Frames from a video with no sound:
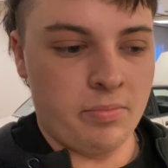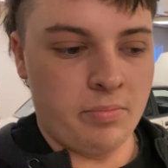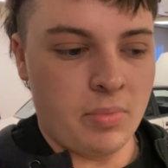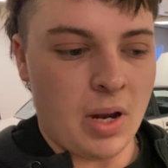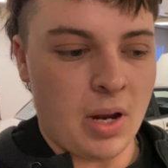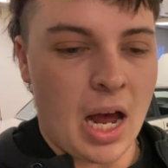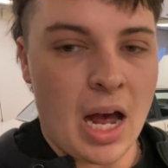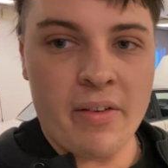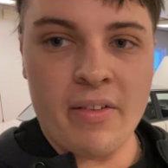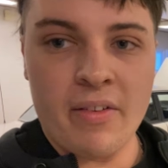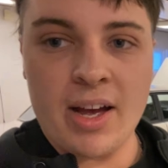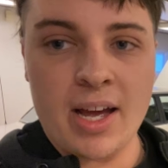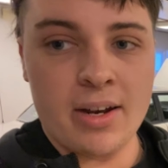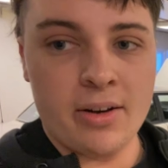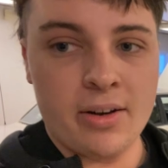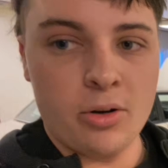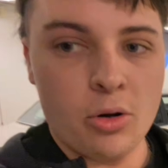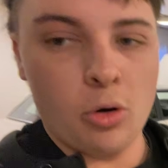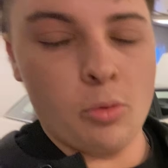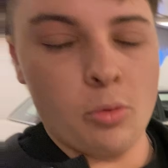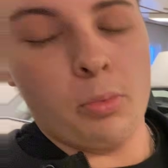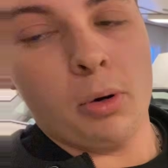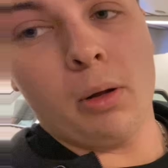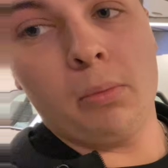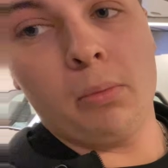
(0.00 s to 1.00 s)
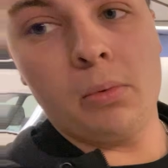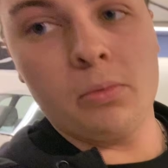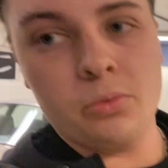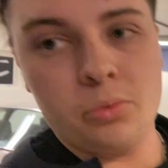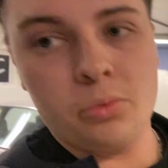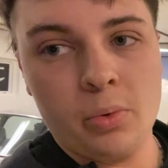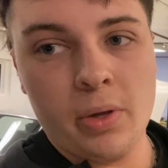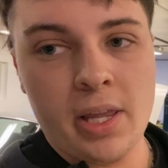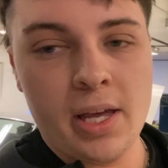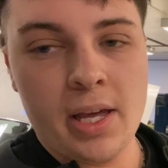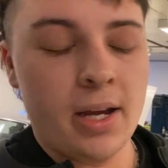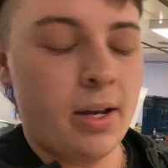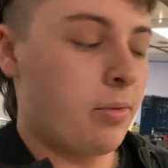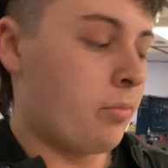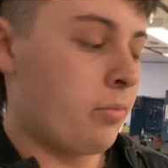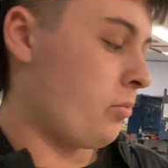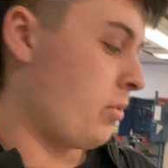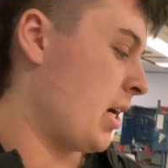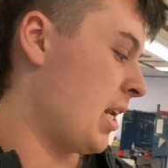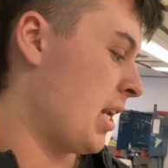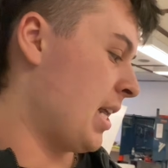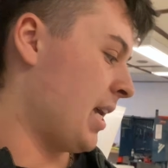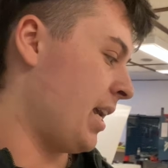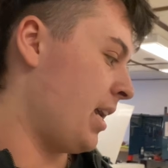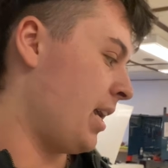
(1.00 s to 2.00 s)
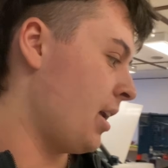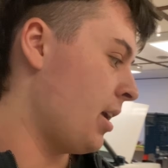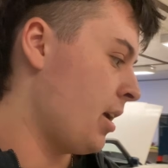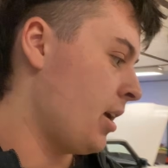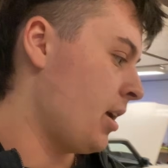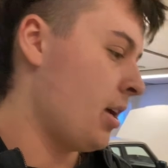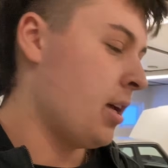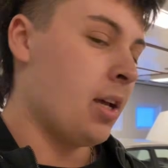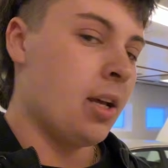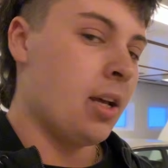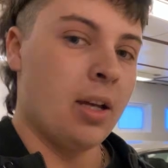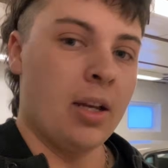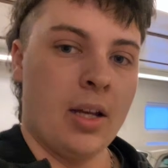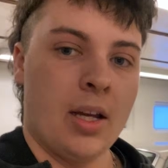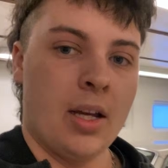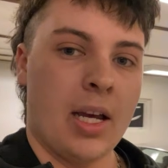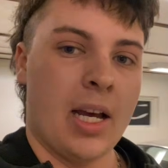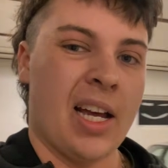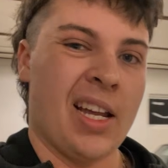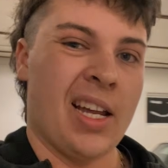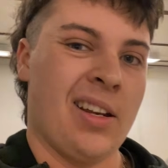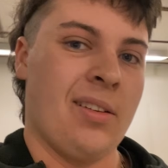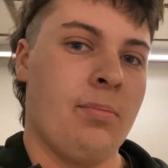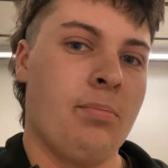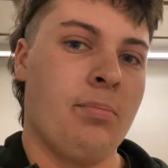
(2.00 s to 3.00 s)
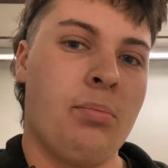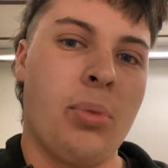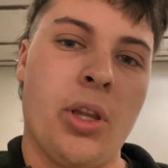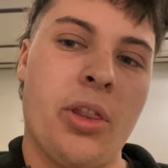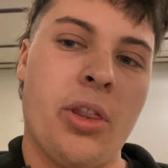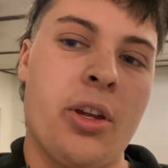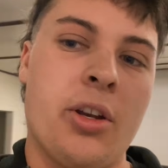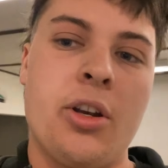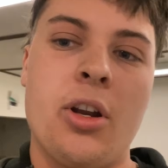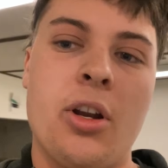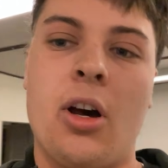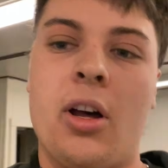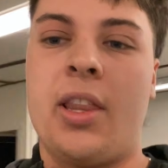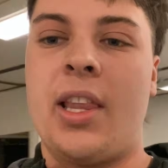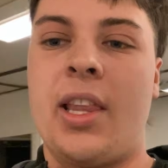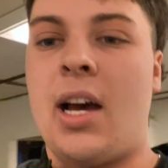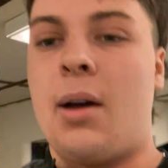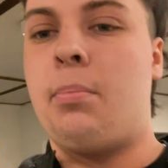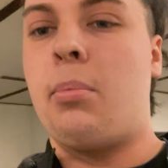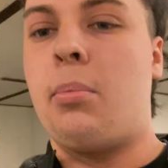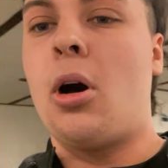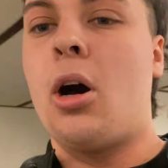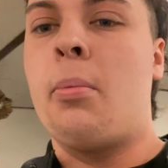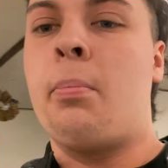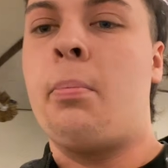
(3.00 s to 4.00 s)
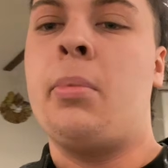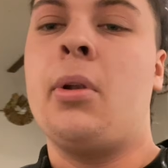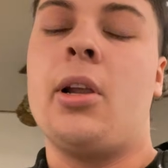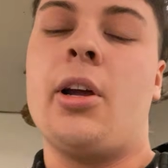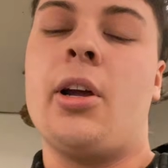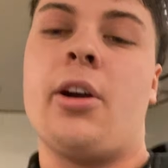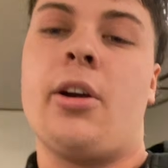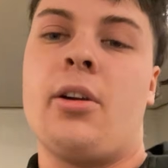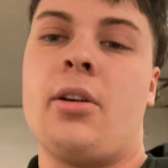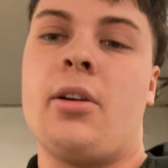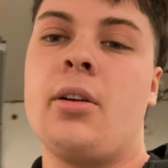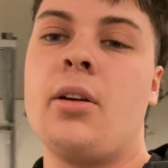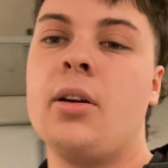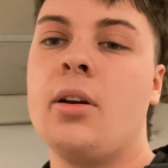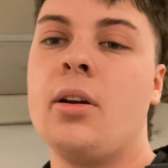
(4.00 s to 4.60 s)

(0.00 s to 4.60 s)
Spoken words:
I've had no problems with it, really, but they're not that popular.